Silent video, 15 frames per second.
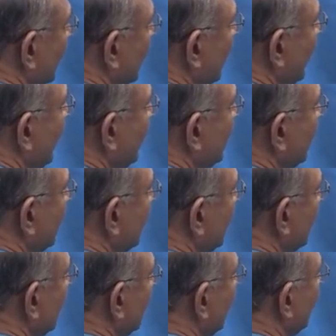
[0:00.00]
right,
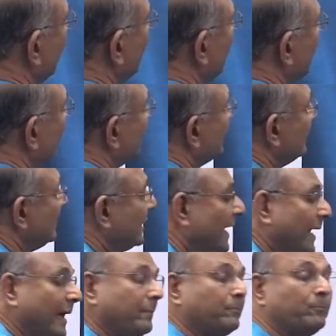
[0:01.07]

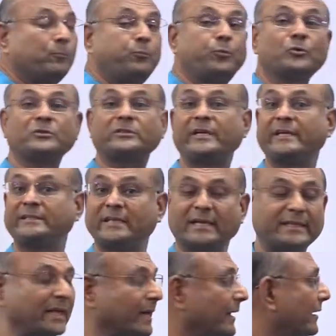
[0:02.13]
they push each
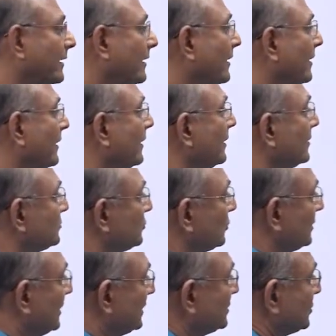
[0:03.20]
other. So this